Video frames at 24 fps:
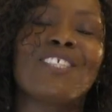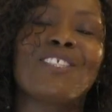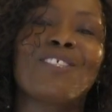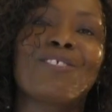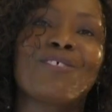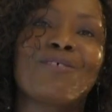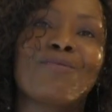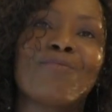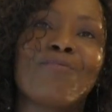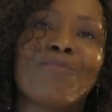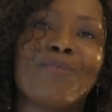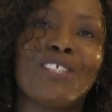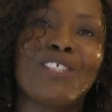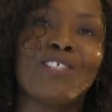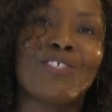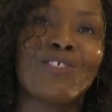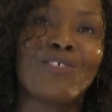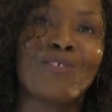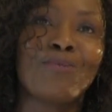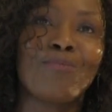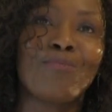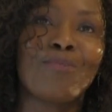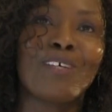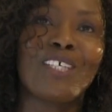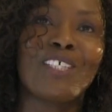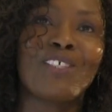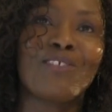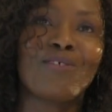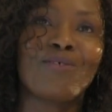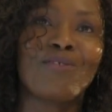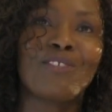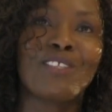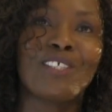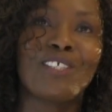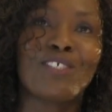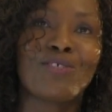to mention part
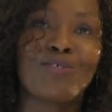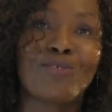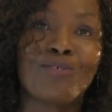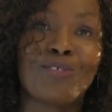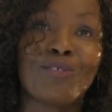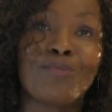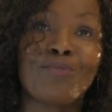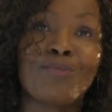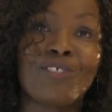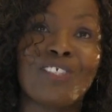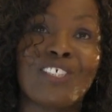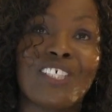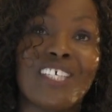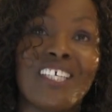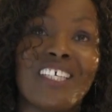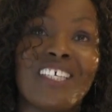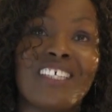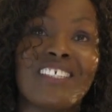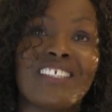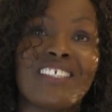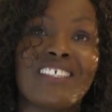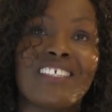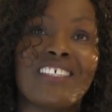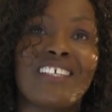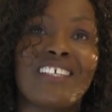of the scriptures